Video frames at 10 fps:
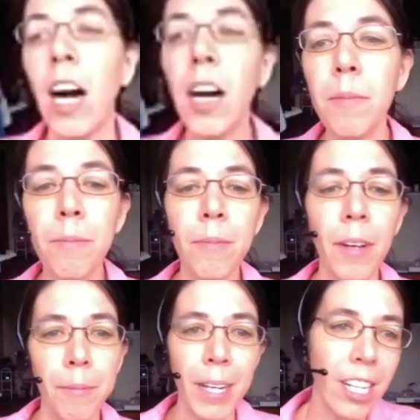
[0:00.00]

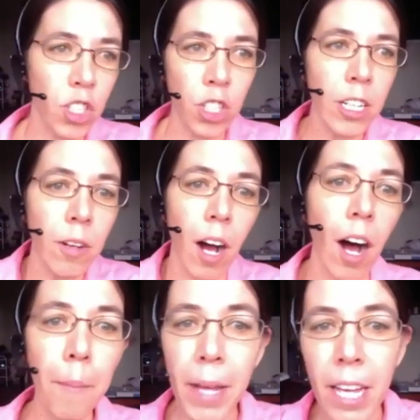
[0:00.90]
come, make sure you
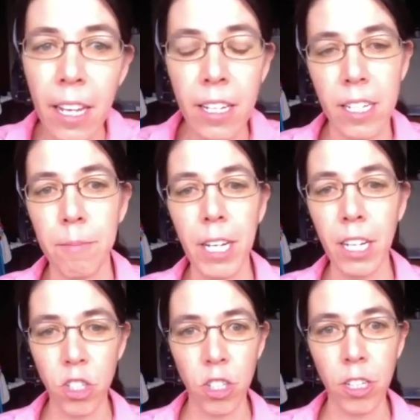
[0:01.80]
comment and
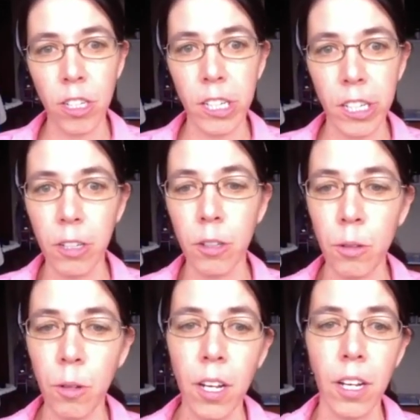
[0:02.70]
make sure
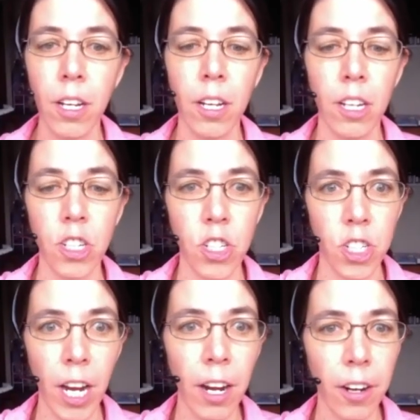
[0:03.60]
you
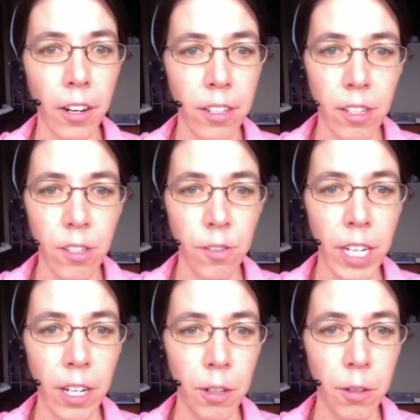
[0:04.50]
share this
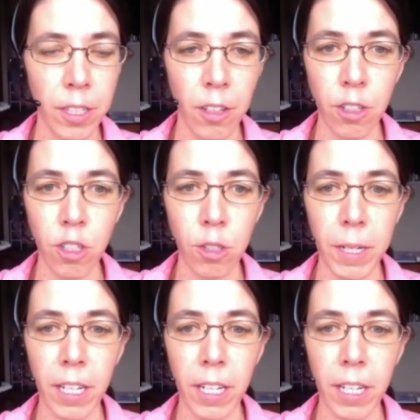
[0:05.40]
video with others